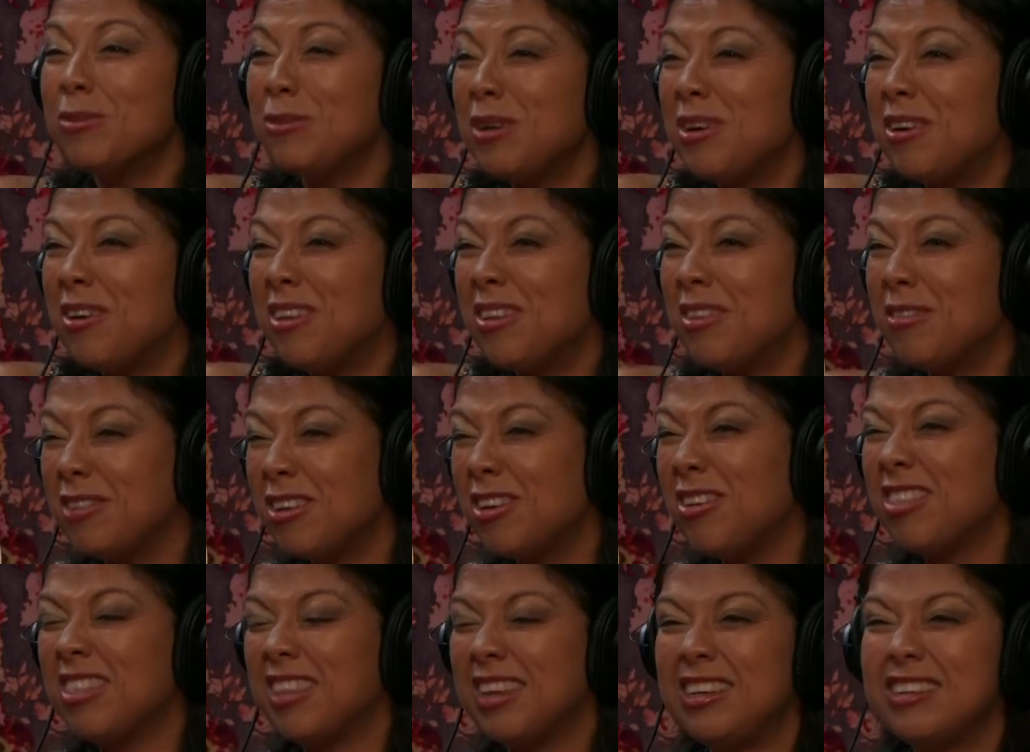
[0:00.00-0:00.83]
we go
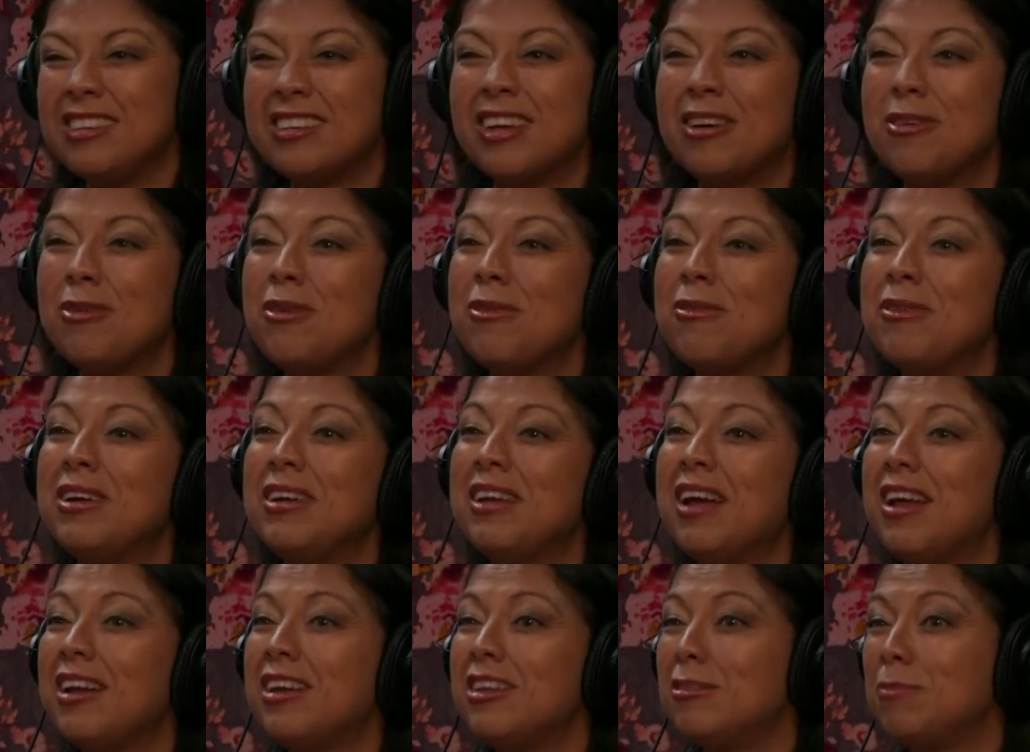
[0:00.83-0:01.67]
through things that we were
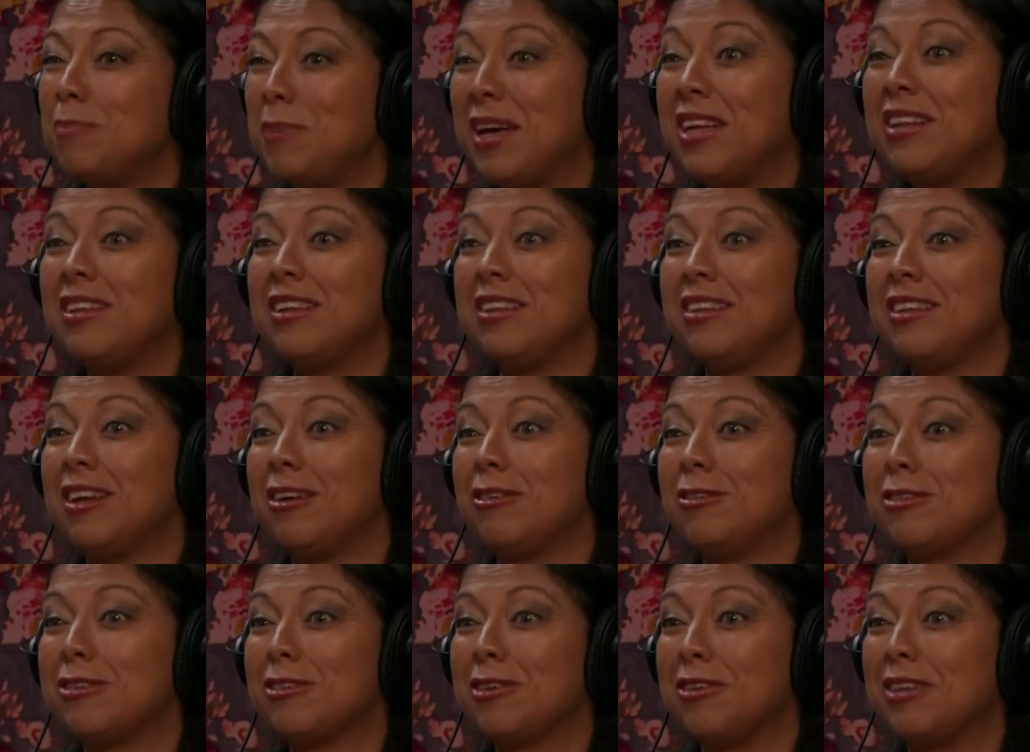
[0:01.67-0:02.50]
not expecting that
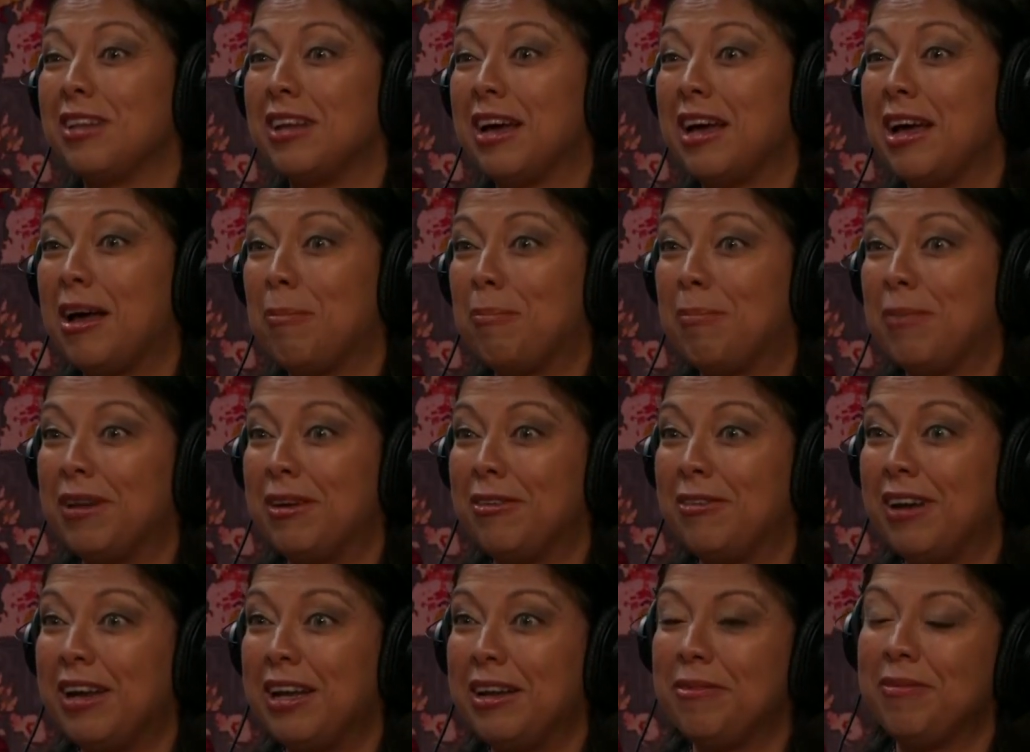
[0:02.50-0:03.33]
was going to happen,
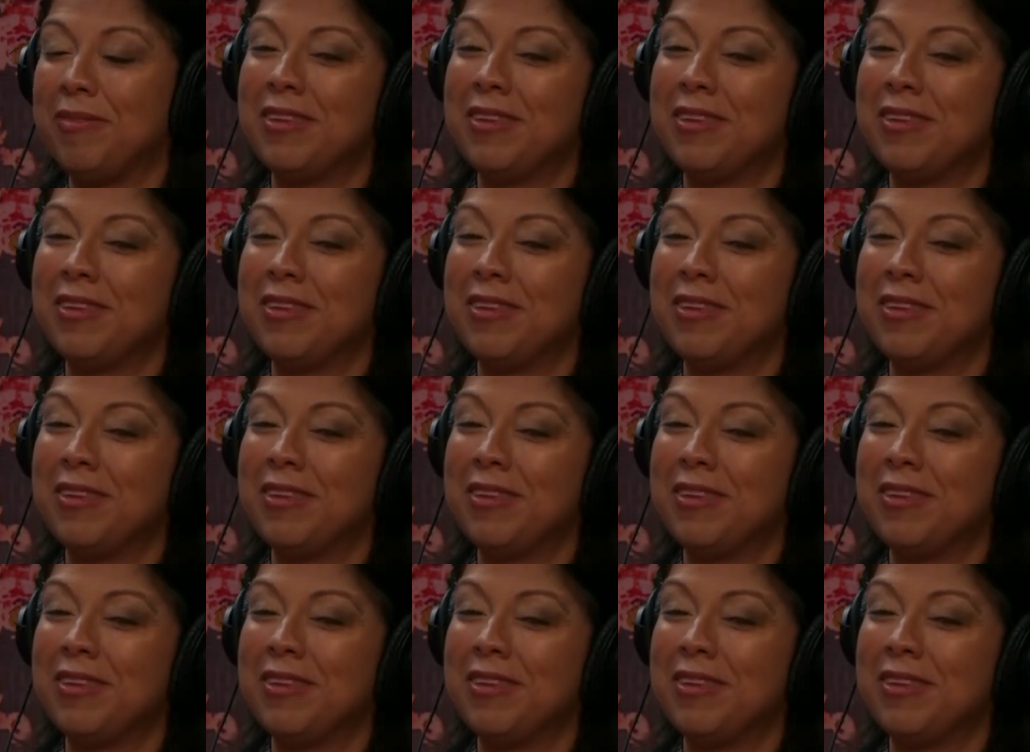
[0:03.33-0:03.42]
right?